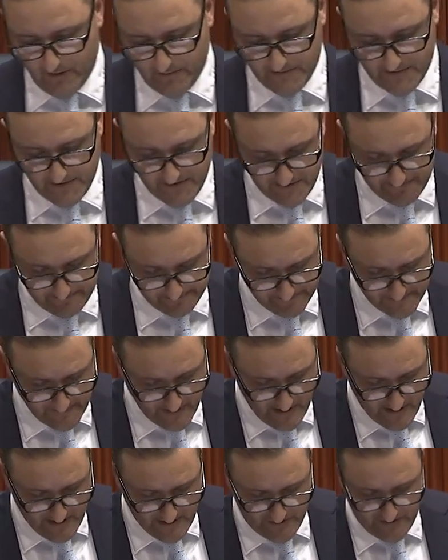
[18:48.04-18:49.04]
Robbins,
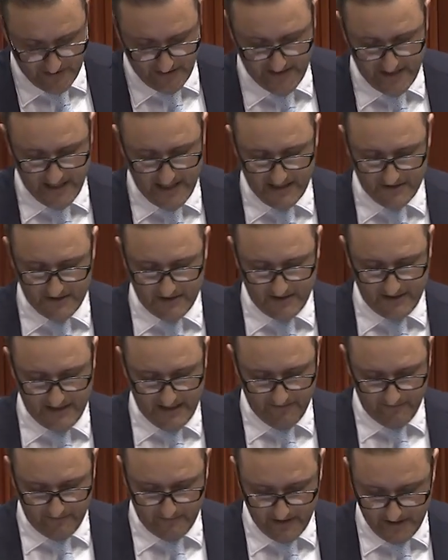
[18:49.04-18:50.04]
Shelley Archer,
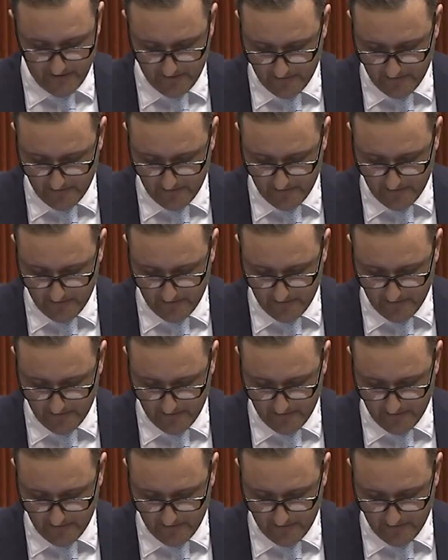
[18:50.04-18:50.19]
Kevin